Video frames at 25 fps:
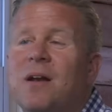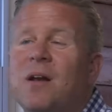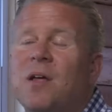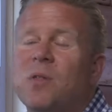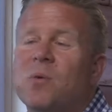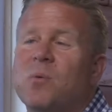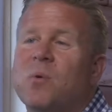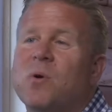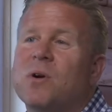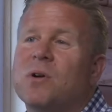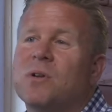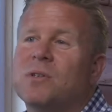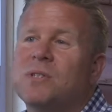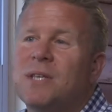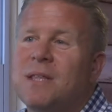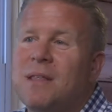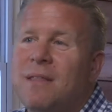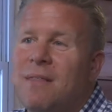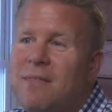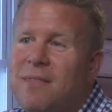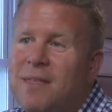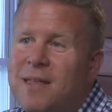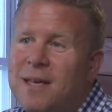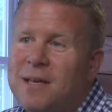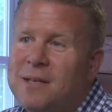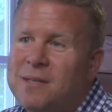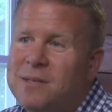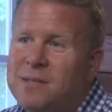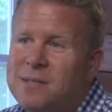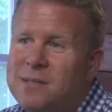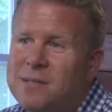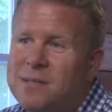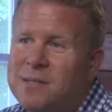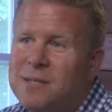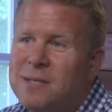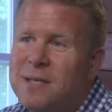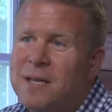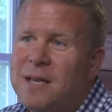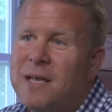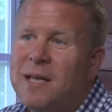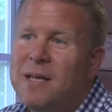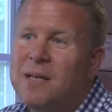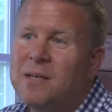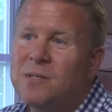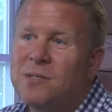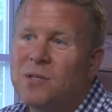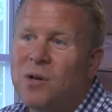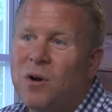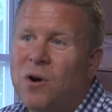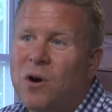In other words, this
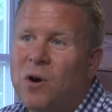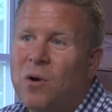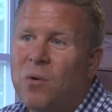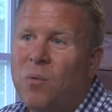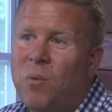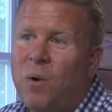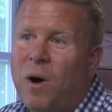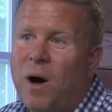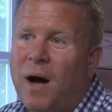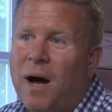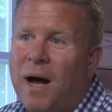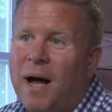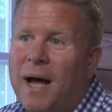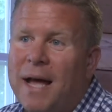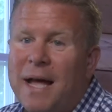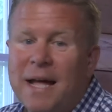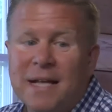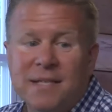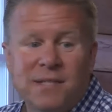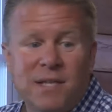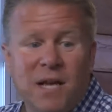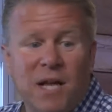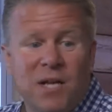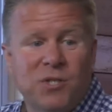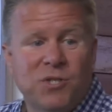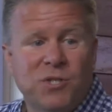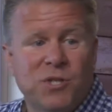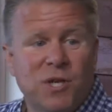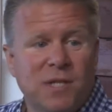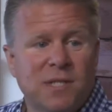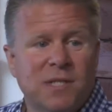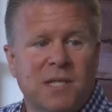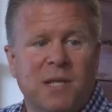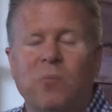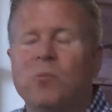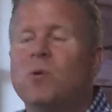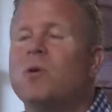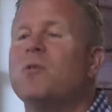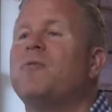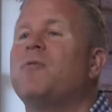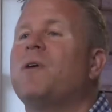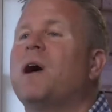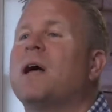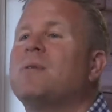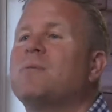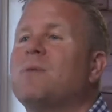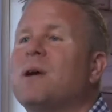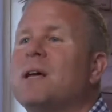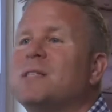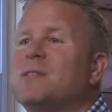is our why. It's not just that we'll
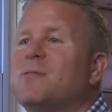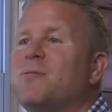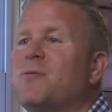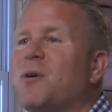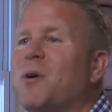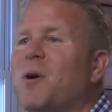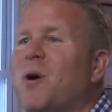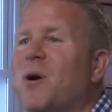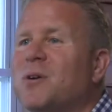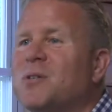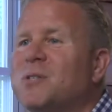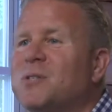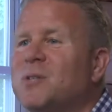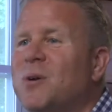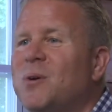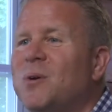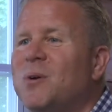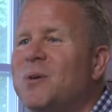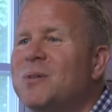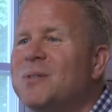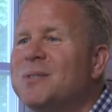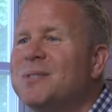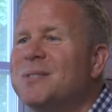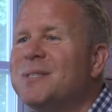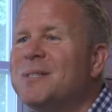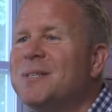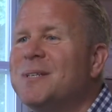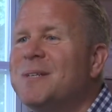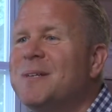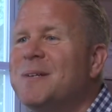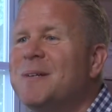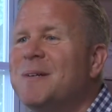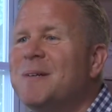find rest for our souls,